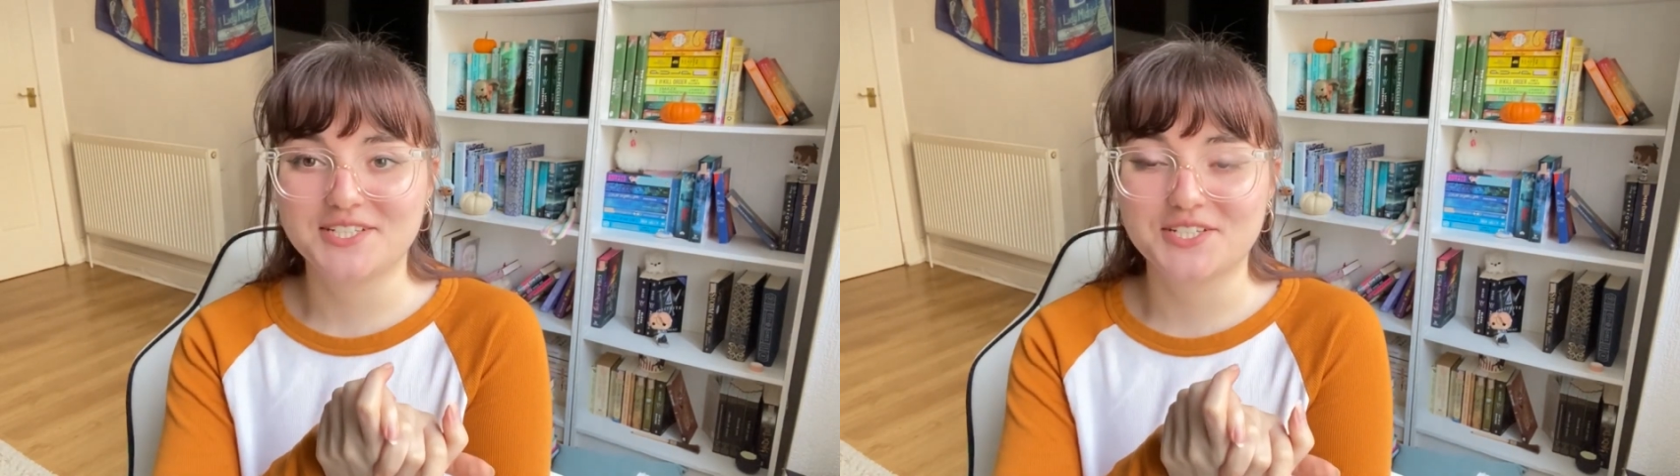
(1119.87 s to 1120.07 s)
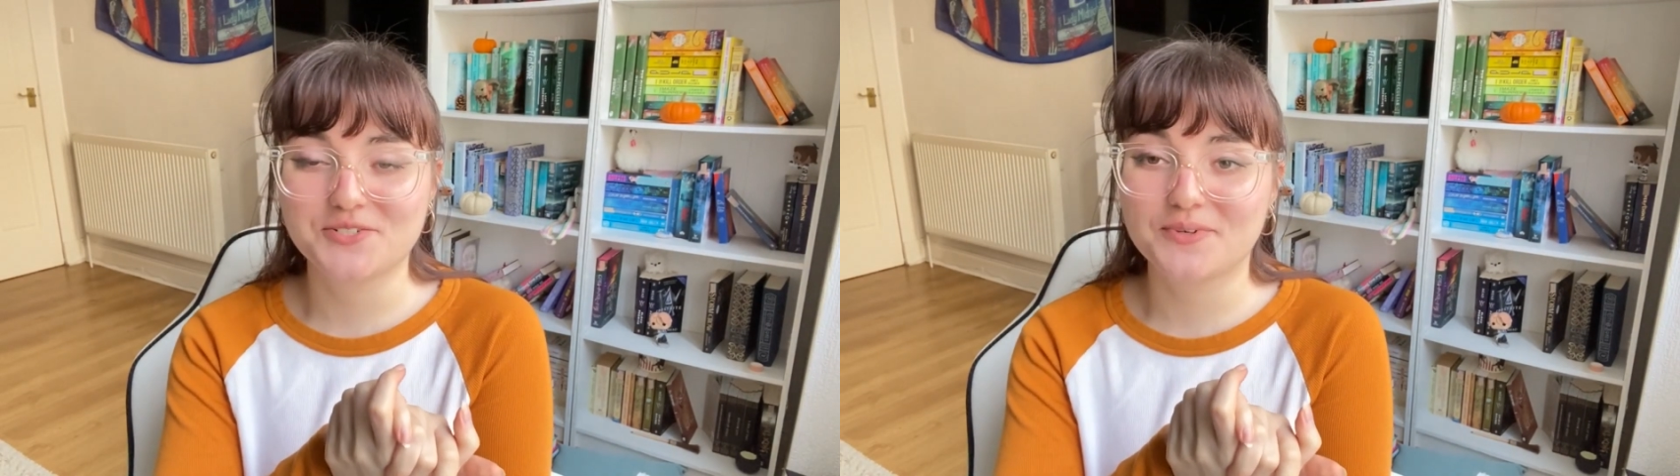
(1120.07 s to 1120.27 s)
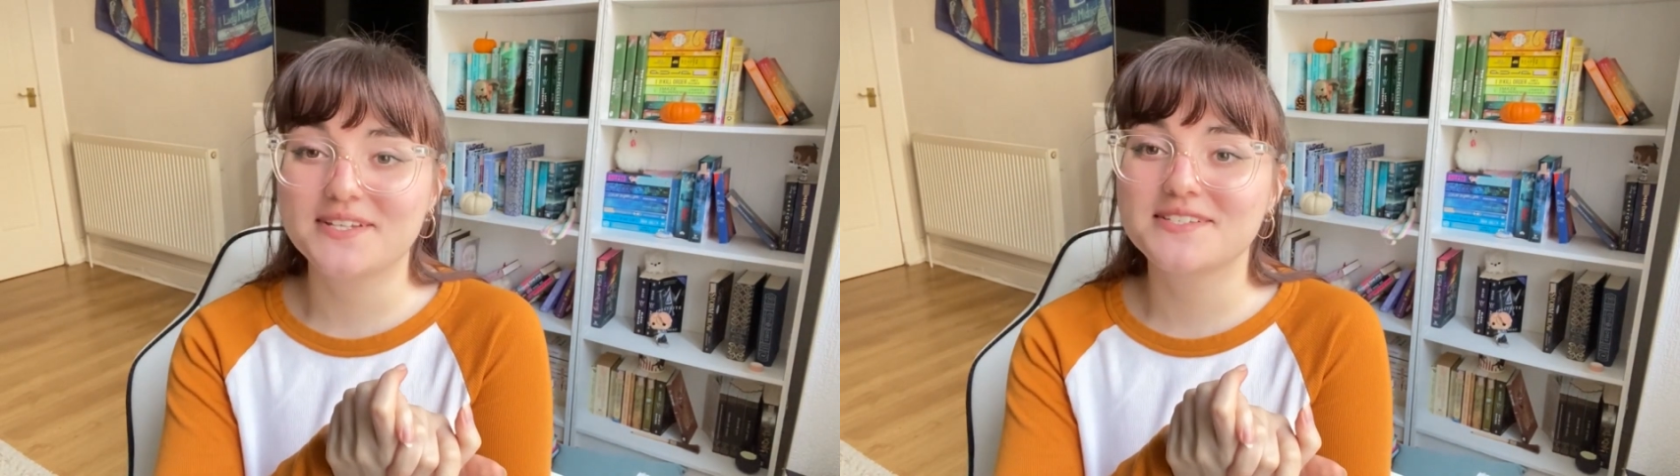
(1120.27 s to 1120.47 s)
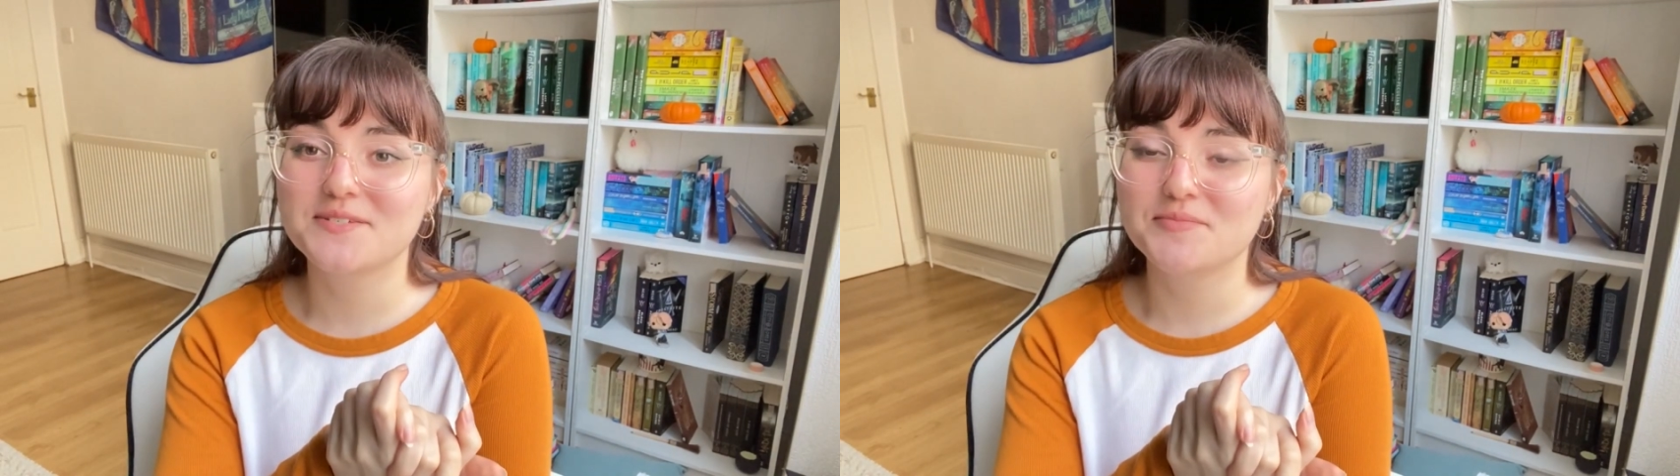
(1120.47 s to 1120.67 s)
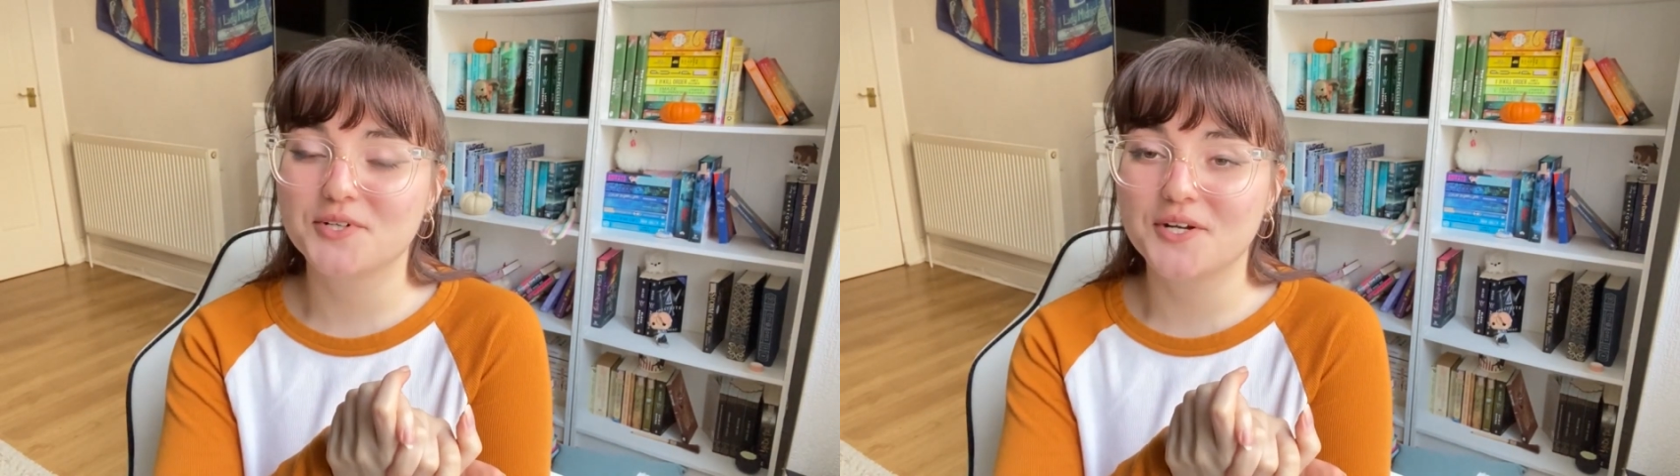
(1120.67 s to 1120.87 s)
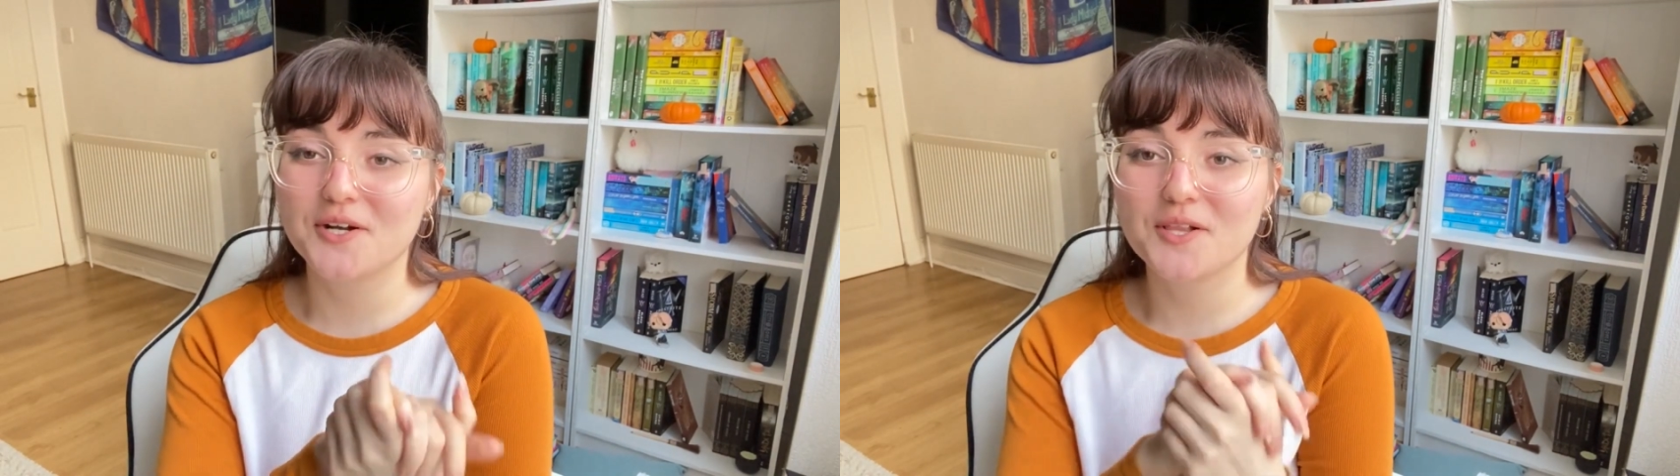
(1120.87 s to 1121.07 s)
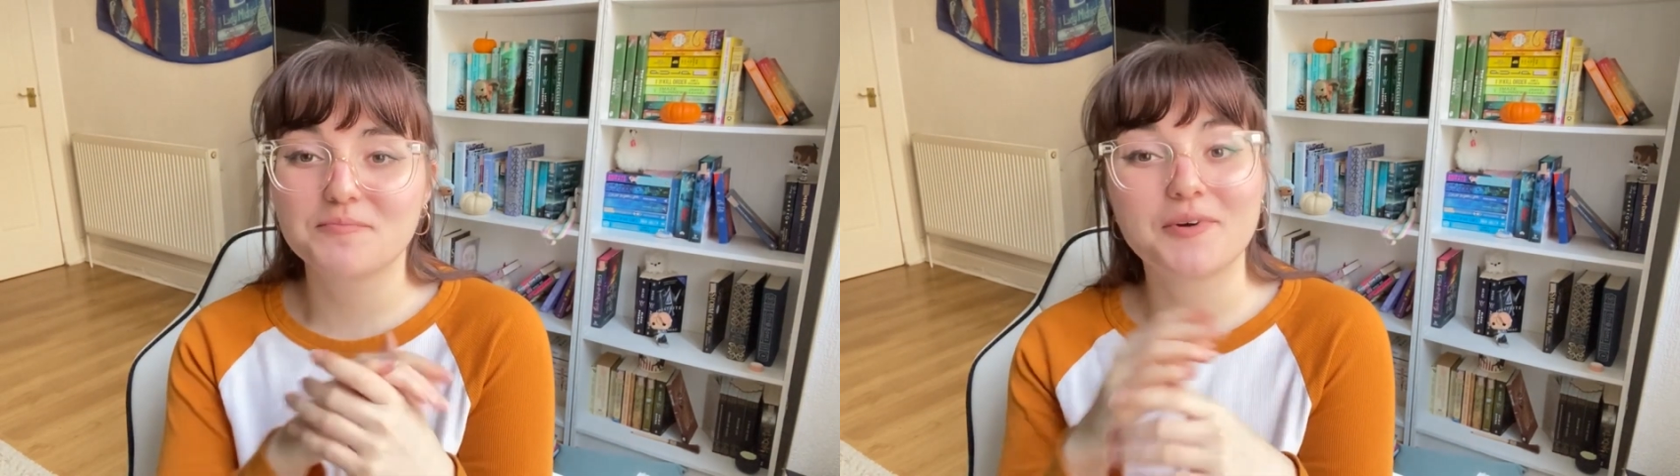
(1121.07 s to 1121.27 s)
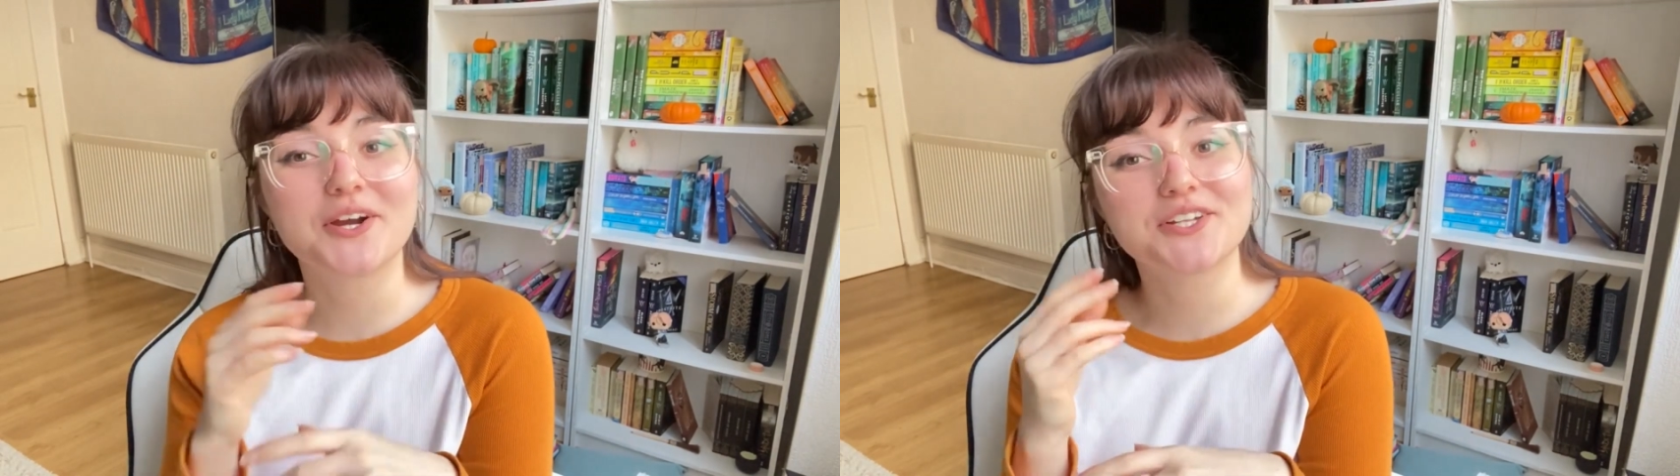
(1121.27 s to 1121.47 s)
crazy book haul
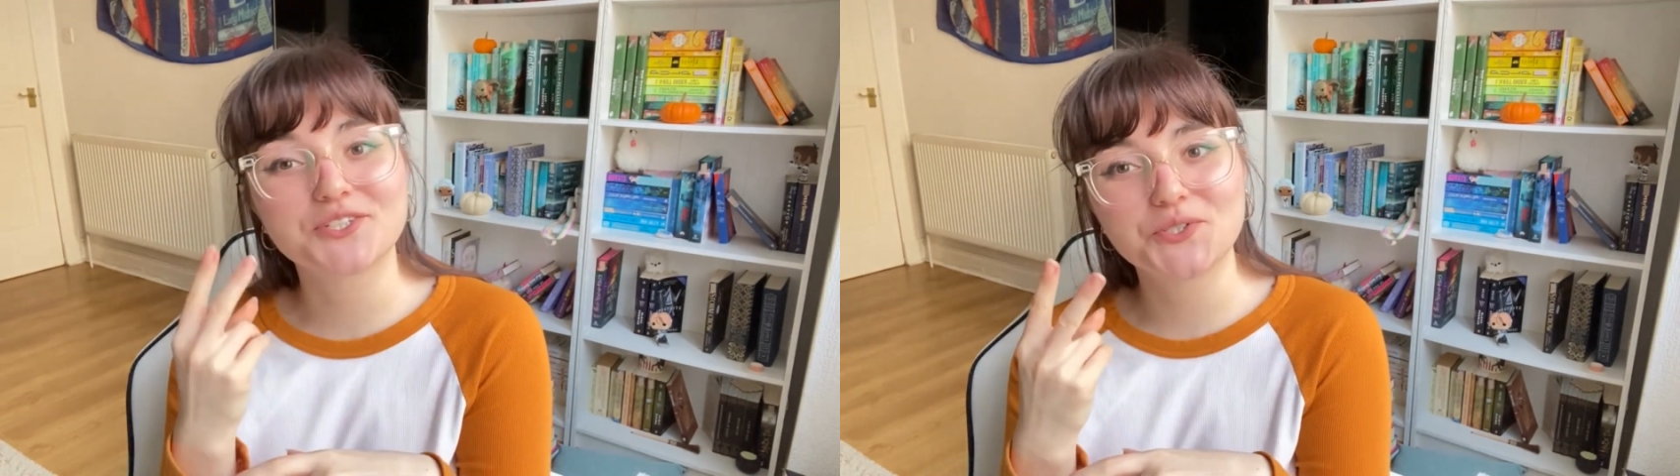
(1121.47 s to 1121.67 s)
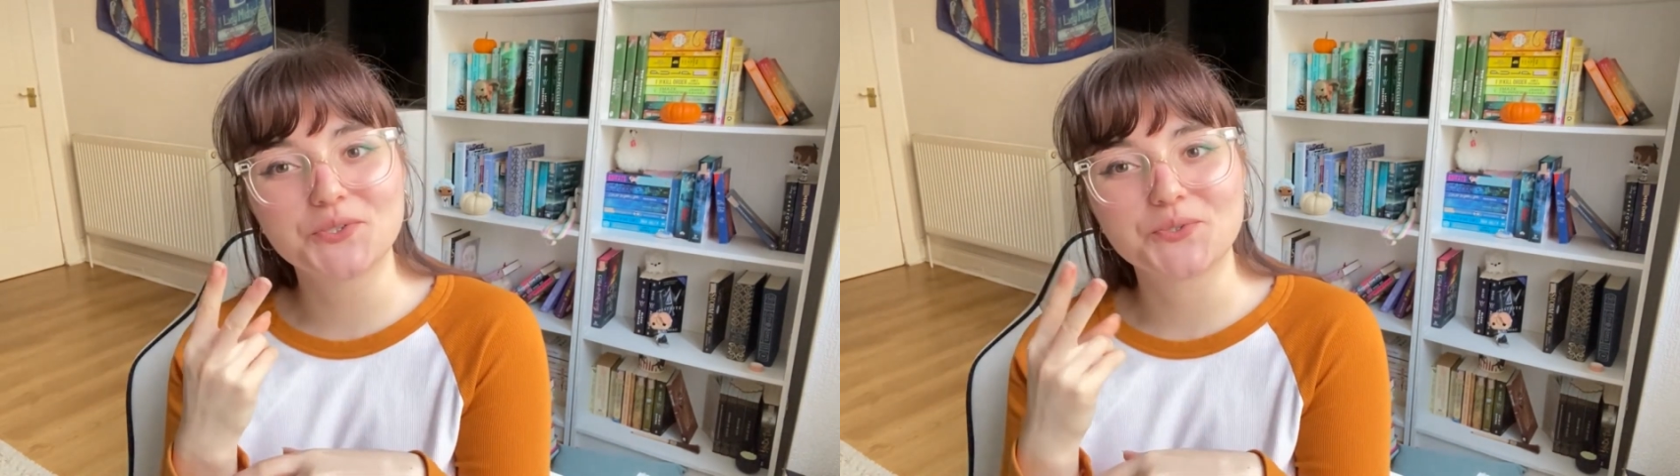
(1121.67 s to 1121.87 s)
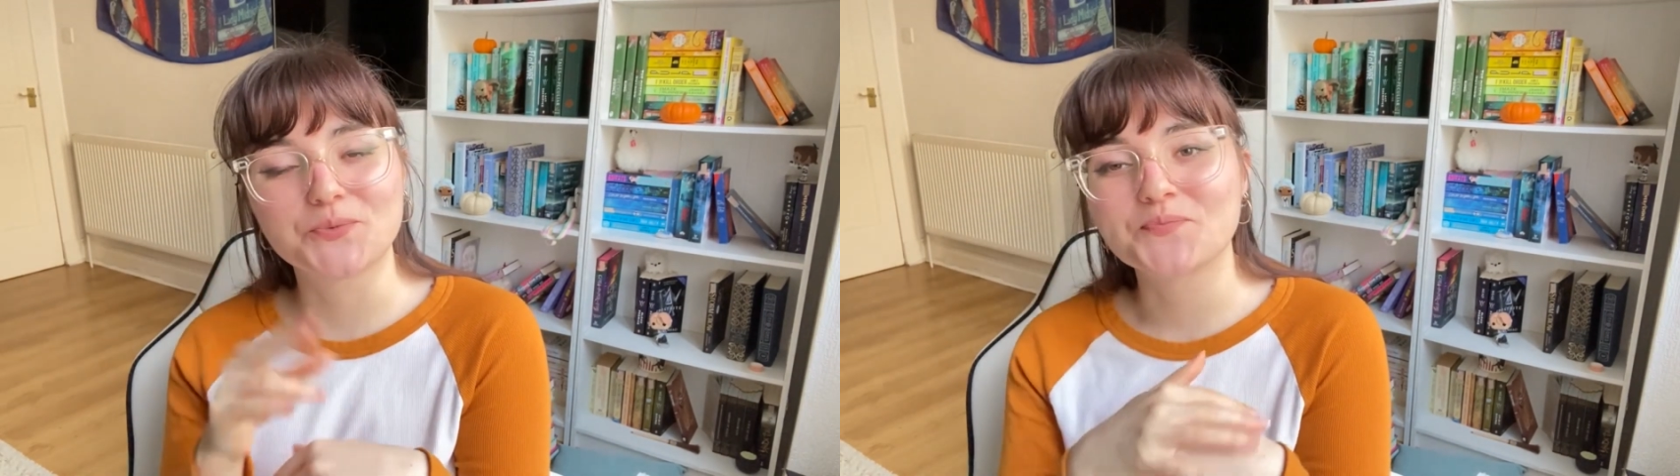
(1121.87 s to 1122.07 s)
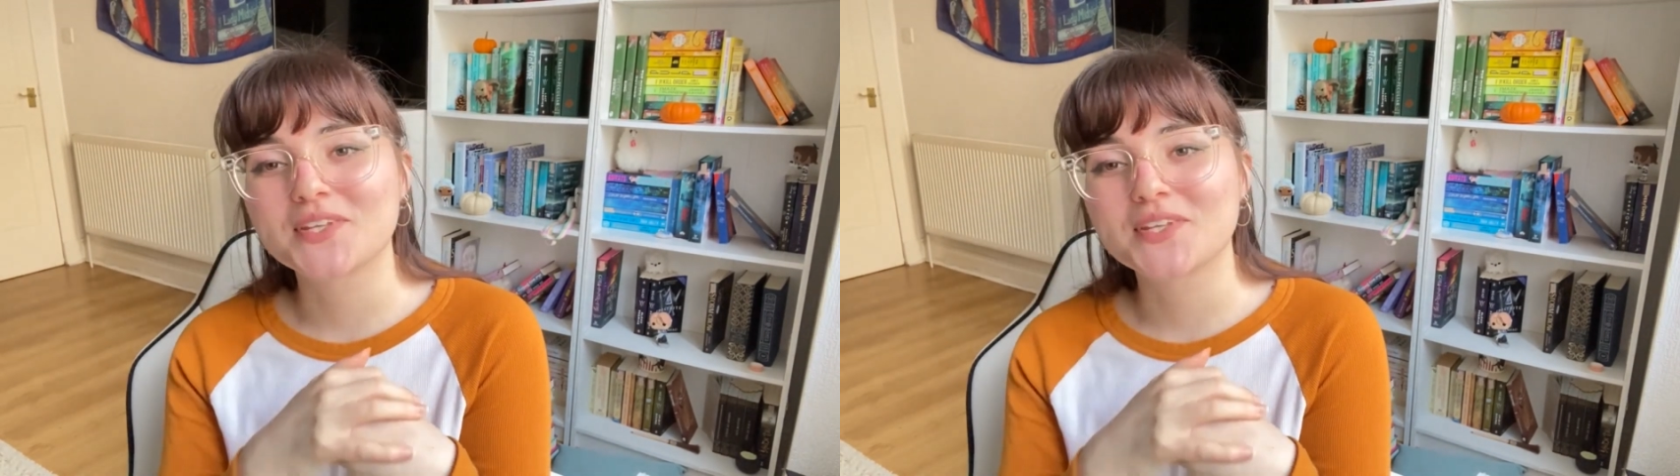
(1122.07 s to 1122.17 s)
part 2.